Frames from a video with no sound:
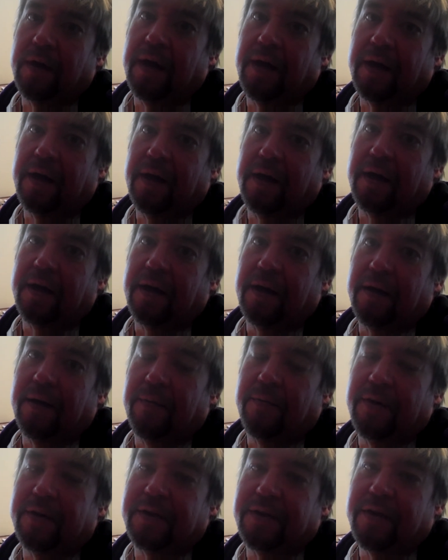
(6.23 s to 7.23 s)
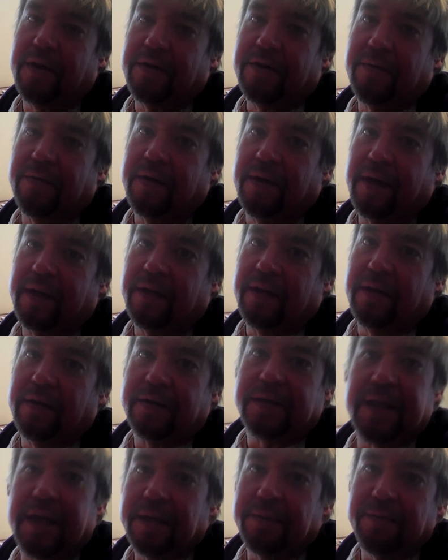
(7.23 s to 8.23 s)
I, I want to start doing like
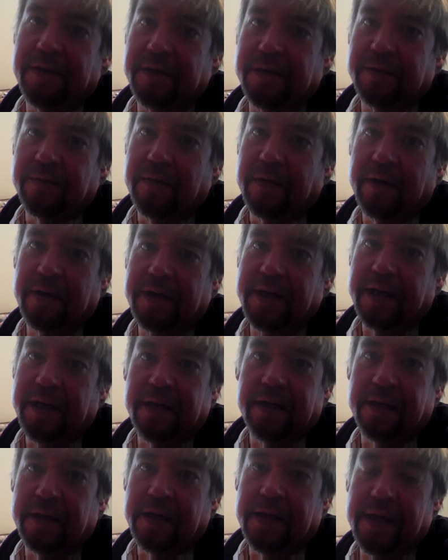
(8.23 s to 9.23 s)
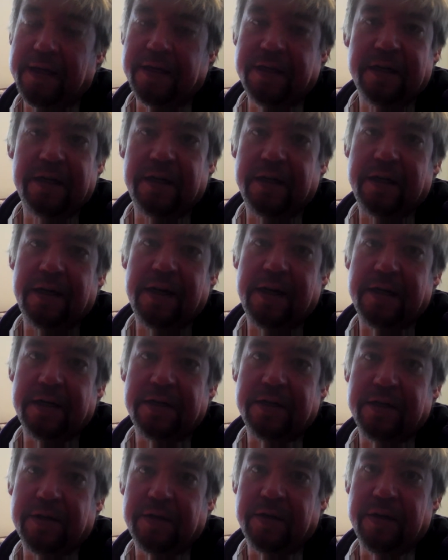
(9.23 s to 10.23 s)
little segments where I take you in the kitchen
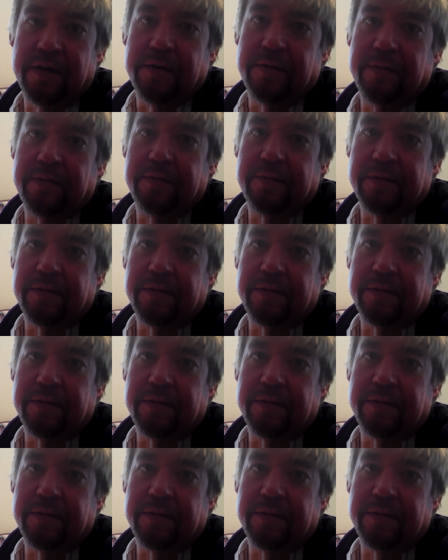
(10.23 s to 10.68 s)
and show you